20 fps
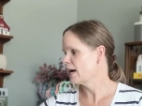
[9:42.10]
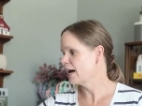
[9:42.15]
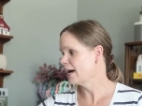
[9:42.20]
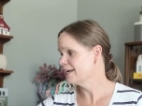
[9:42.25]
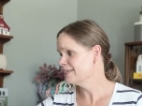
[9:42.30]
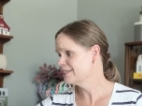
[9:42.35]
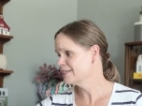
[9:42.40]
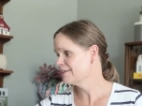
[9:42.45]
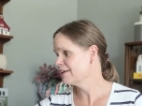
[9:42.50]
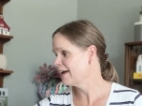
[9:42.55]

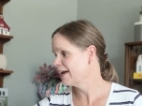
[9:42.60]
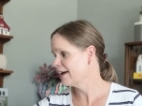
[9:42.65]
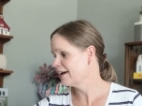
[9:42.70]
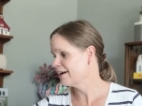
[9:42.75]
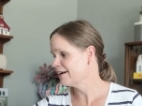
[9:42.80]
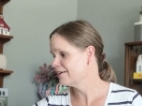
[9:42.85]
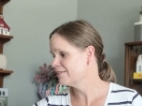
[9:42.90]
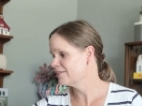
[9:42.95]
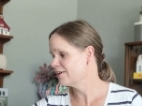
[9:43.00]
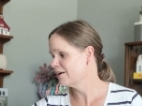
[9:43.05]
I still
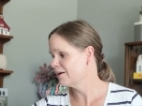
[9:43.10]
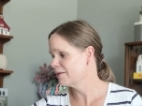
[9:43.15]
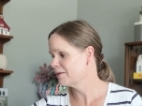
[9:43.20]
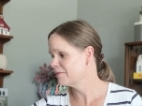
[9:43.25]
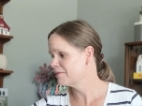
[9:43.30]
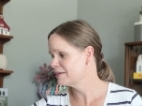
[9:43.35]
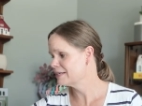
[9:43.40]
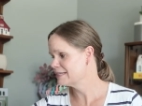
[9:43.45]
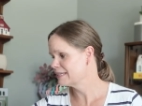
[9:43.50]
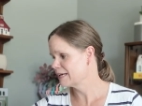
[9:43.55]
have all
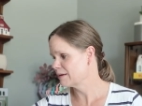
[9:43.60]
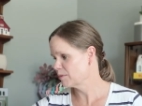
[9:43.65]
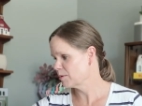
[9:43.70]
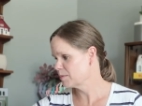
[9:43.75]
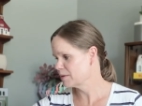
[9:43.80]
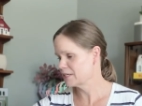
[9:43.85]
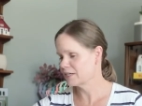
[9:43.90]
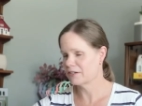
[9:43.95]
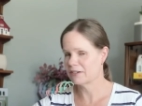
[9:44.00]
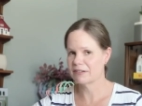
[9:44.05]
of the sample
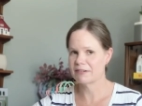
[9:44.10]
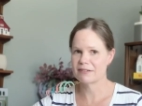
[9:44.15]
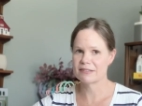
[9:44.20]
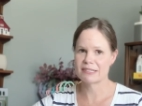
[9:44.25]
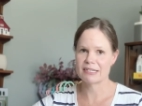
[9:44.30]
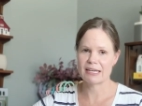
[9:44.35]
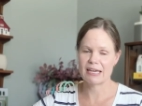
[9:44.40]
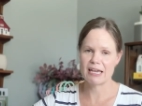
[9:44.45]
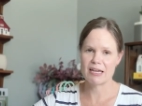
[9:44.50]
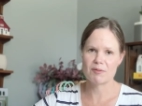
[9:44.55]
materials
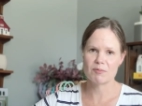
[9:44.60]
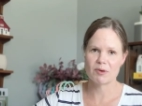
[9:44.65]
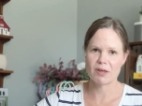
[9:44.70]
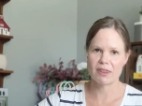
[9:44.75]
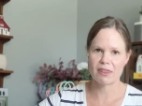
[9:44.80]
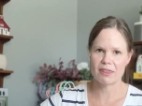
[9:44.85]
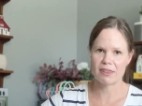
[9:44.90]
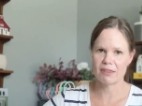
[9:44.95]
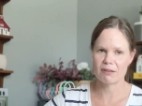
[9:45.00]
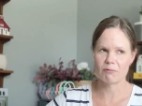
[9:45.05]
that came
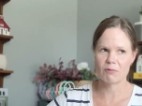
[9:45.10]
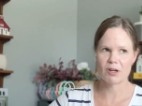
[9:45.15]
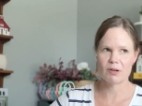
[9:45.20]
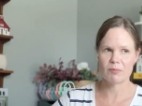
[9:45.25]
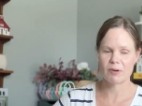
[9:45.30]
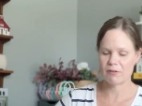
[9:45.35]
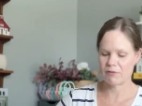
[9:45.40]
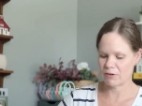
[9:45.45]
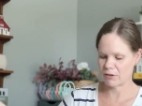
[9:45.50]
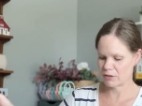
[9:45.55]
with one of
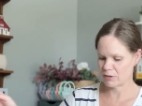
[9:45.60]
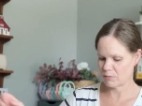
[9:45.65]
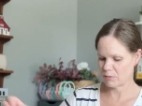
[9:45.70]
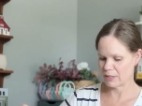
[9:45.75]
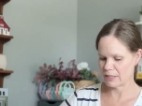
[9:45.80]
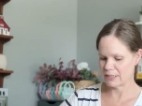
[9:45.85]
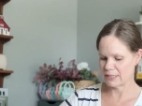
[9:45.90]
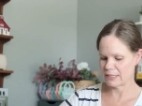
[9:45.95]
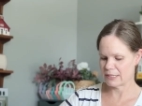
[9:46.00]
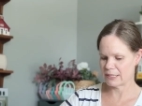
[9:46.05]
my first
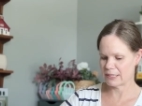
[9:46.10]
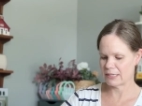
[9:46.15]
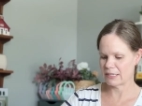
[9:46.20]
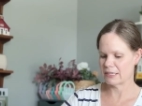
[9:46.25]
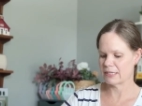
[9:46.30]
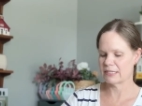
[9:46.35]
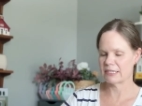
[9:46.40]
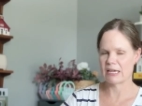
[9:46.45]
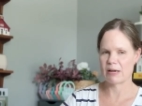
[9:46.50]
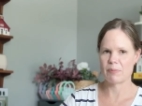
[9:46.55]
ones,
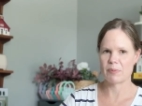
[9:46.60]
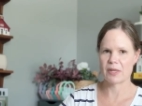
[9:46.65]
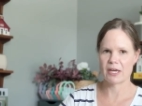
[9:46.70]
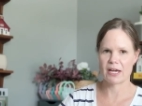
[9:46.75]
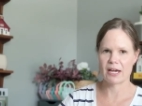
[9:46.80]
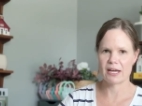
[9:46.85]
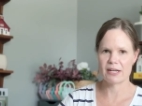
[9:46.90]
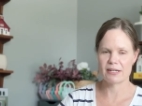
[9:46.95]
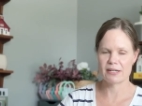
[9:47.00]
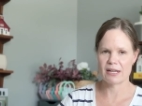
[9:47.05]
but the same
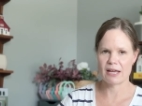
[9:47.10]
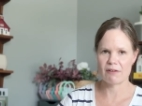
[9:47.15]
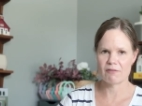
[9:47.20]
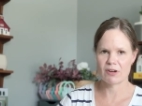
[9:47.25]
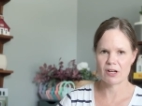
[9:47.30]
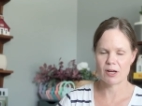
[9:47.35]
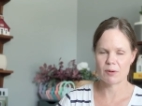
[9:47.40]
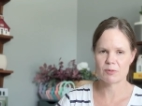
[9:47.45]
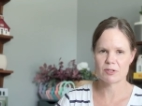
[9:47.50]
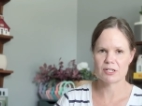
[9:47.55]
thing, I didn't have
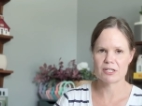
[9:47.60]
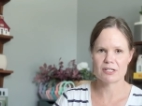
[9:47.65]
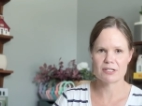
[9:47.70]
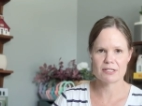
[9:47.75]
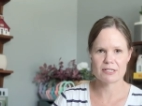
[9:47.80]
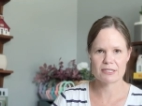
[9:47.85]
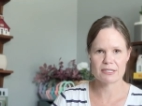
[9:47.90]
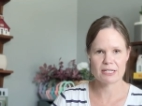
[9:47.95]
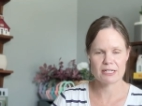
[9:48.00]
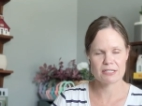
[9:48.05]
an
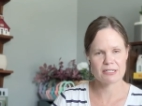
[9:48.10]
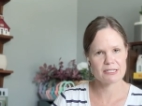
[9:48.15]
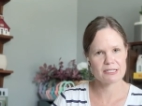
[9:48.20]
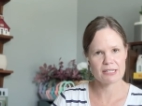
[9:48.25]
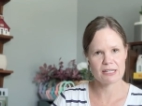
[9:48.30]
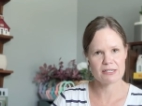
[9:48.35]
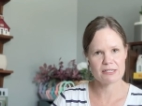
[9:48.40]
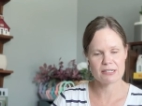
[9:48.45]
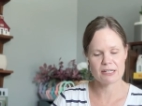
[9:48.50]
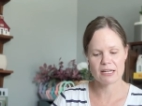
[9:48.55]
option. They just
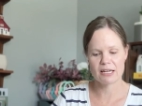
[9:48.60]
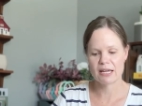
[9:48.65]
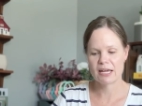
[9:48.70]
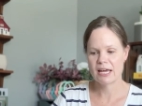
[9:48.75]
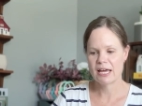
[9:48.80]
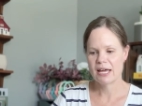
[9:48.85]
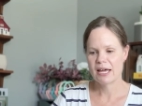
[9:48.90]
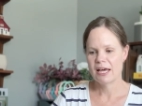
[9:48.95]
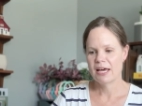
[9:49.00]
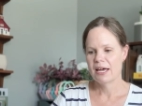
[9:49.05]
sent it.
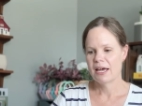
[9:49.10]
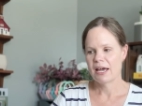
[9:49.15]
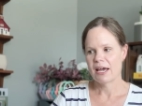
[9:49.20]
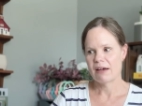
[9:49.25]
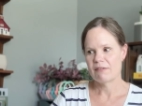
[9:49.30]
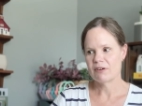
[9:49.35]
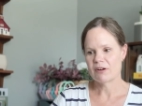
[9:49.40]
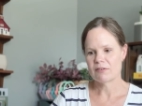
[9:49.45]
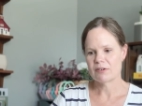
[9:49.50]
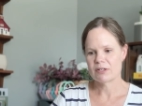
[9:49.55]

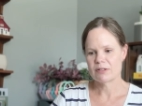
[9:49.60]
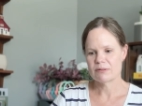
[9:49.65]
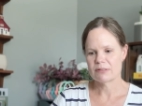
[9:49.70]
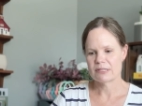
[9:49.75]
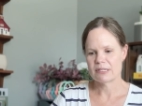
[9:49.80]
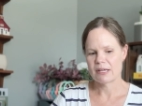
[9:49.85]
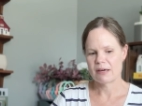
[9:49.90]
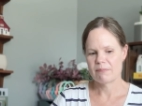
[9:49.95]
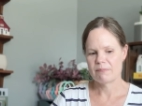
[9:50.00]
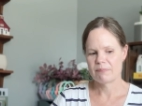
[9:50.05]
I've never
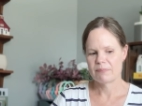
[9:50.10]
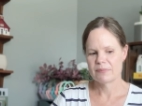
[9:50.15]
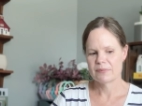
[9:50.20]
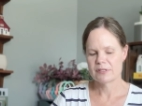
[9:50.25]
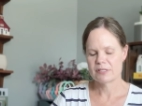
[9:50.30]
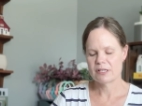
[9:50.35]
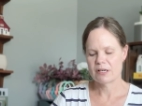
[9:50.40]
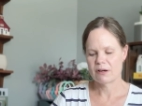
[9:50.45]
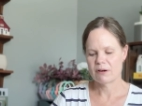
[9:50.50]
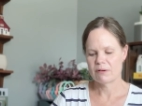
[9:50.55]
used them.
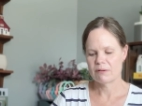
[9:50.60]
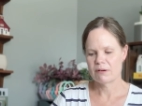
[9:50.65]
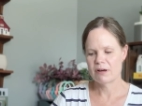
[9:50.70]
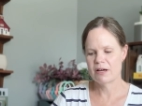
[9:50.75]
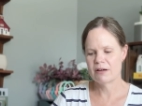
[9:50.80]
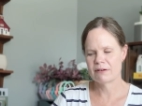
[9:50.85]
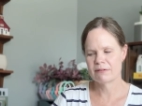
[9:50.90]
So